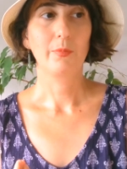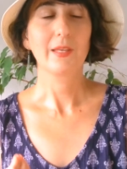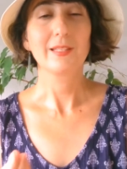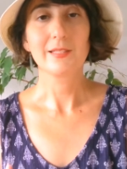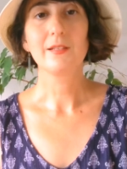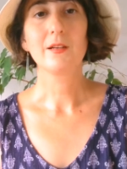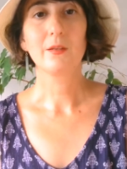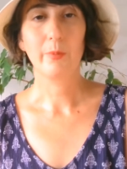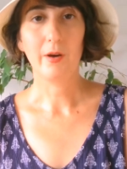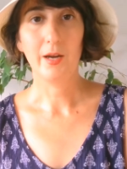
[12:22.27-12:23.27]

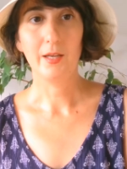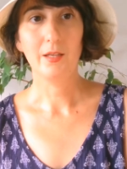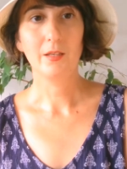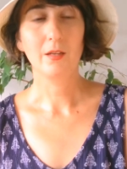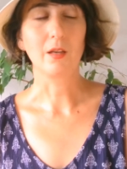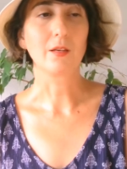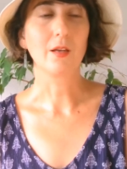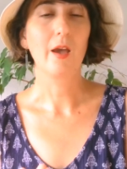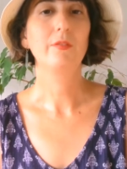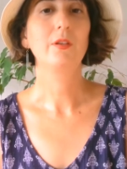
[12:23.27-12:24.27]
consider buying and
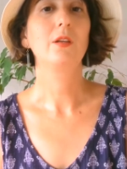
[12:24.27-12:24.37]
having